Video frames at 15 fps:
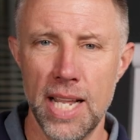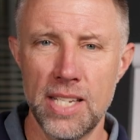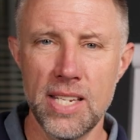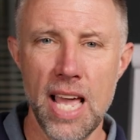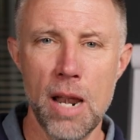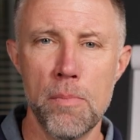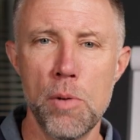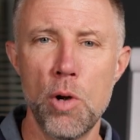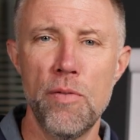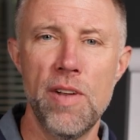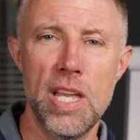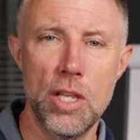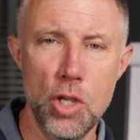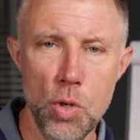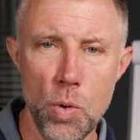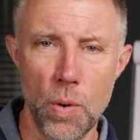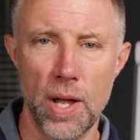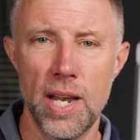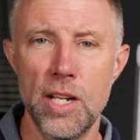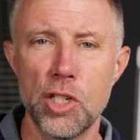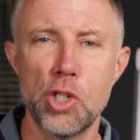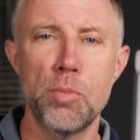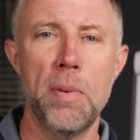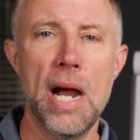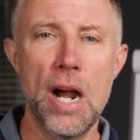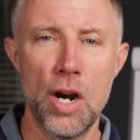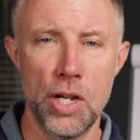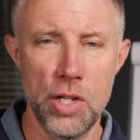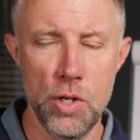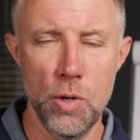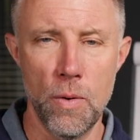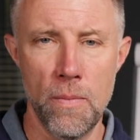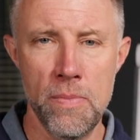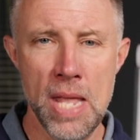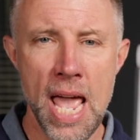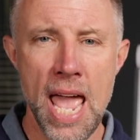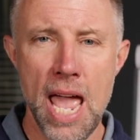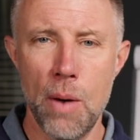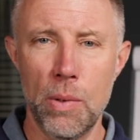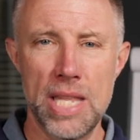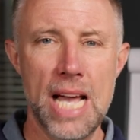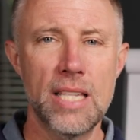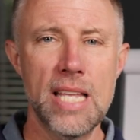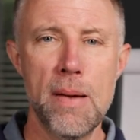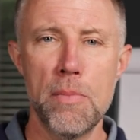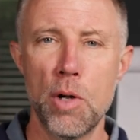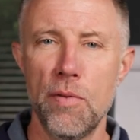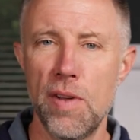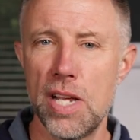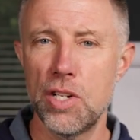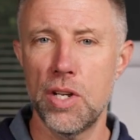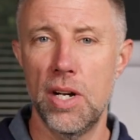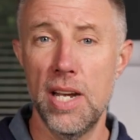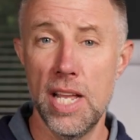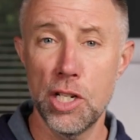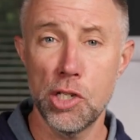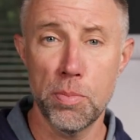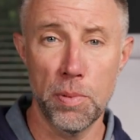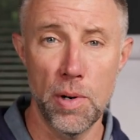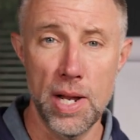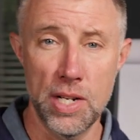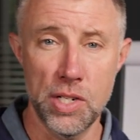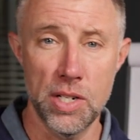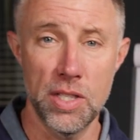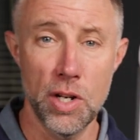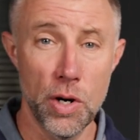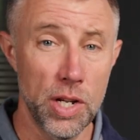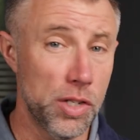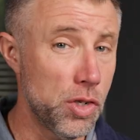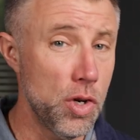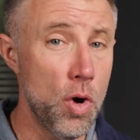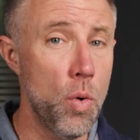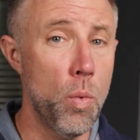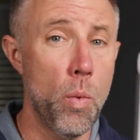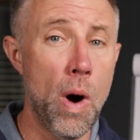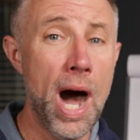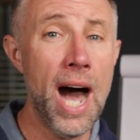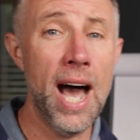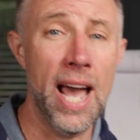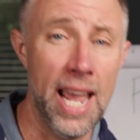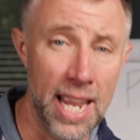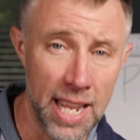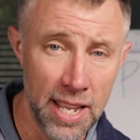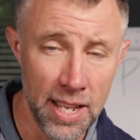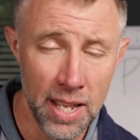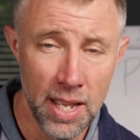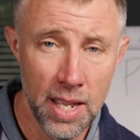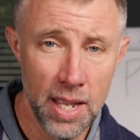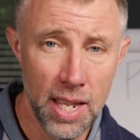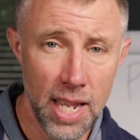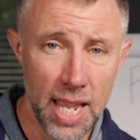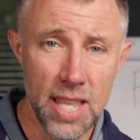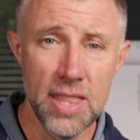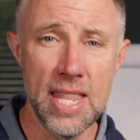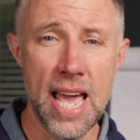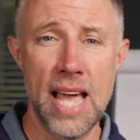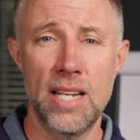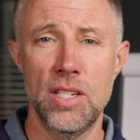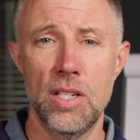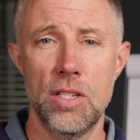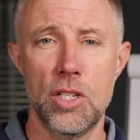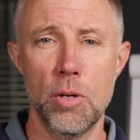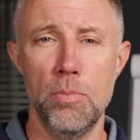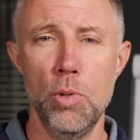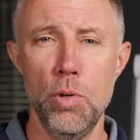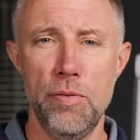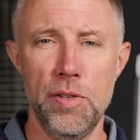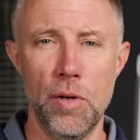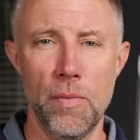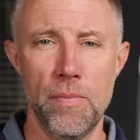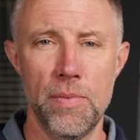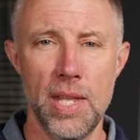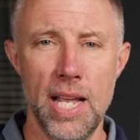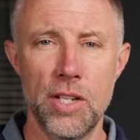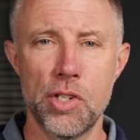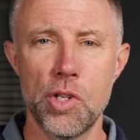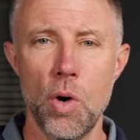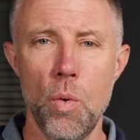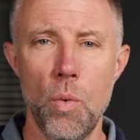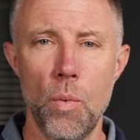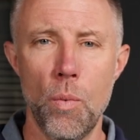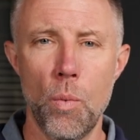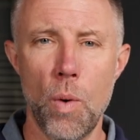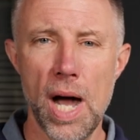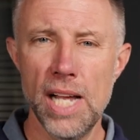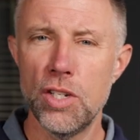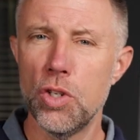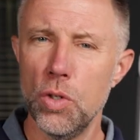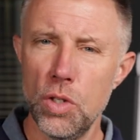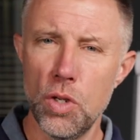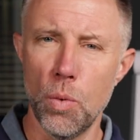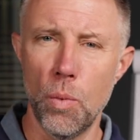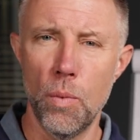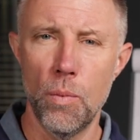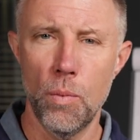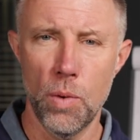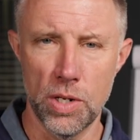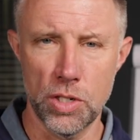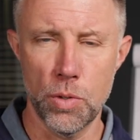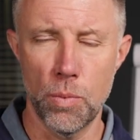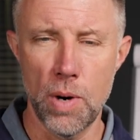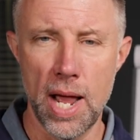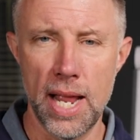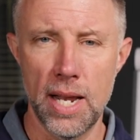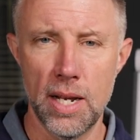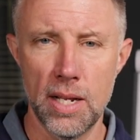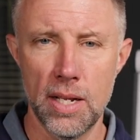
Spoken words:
It's got to motivate you and inspire you. And without that motivation and inspiration, there is no why in that to move you. And so why do you want to write?